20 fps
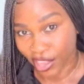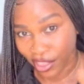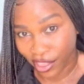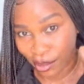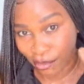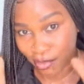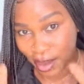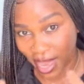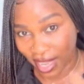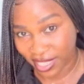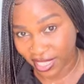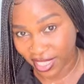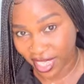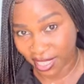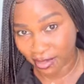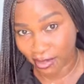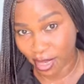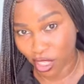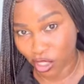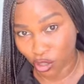The bank
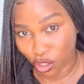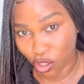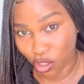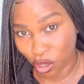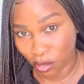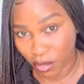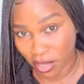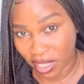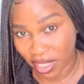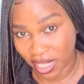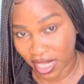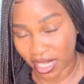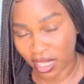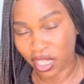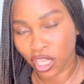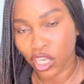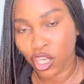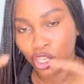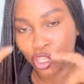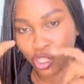statement you're
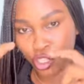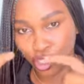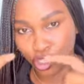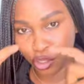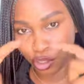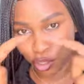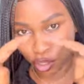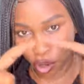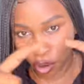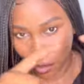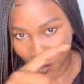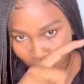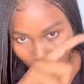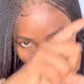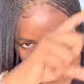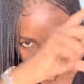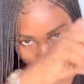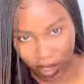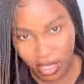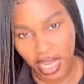submitting, you should
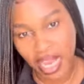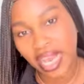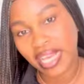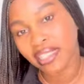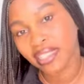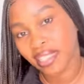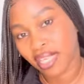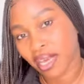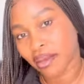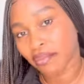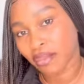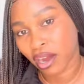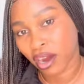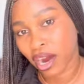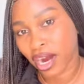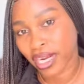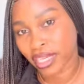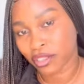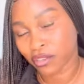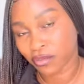upload the ATM
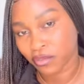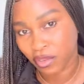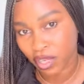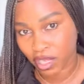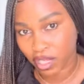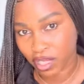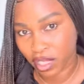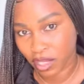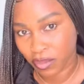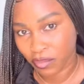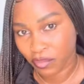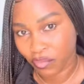card of it.